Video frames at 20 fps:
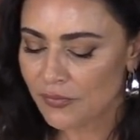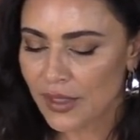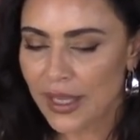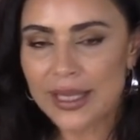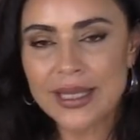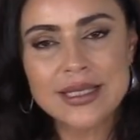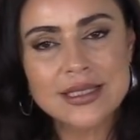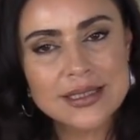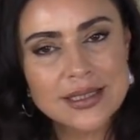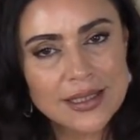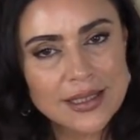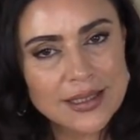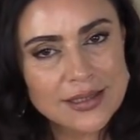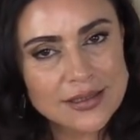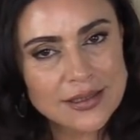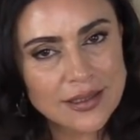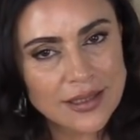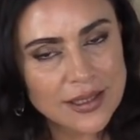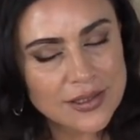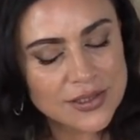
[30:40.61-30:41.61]

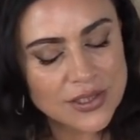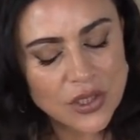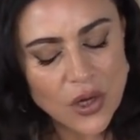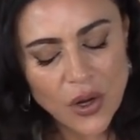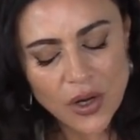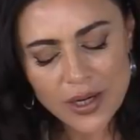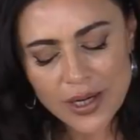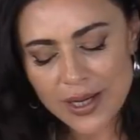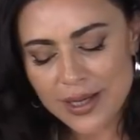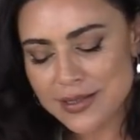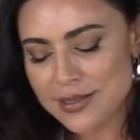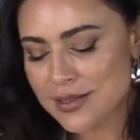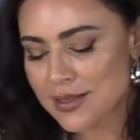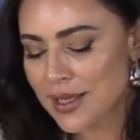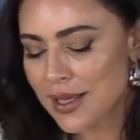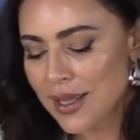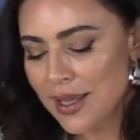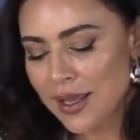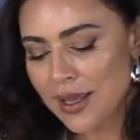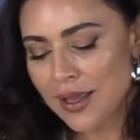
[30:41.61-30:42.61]
He's an artist.
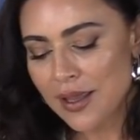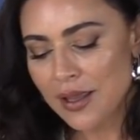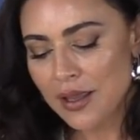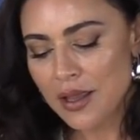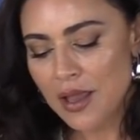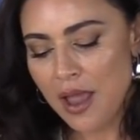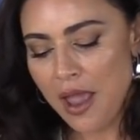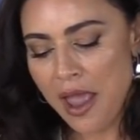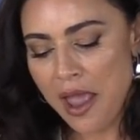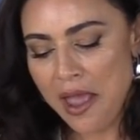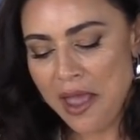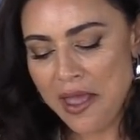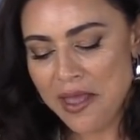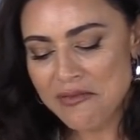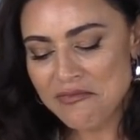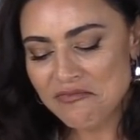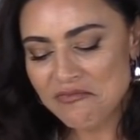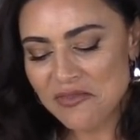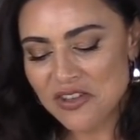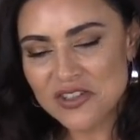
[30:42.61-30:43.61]

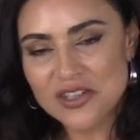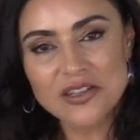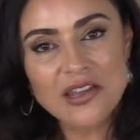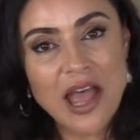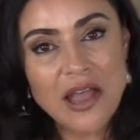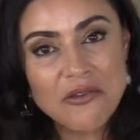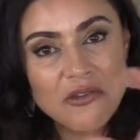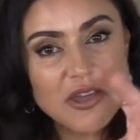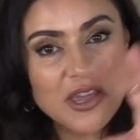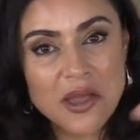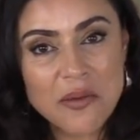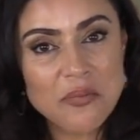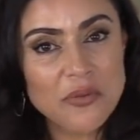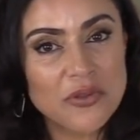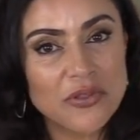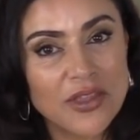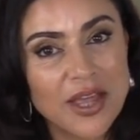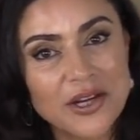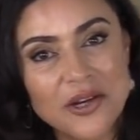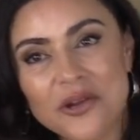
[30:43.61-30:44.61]
And he said, now you can
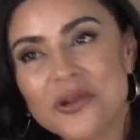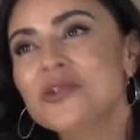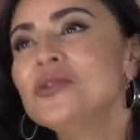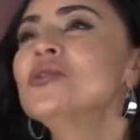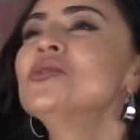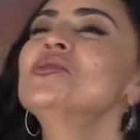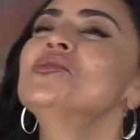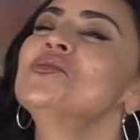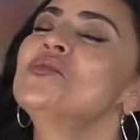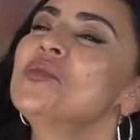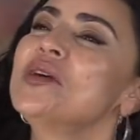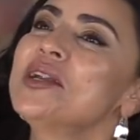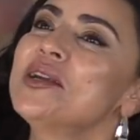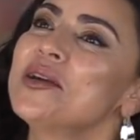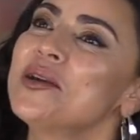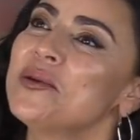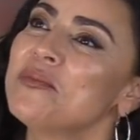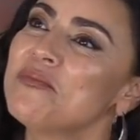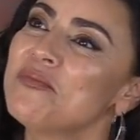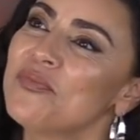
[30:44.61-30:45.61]
put that on your
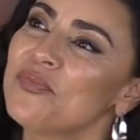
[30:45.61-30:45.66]
Twitter.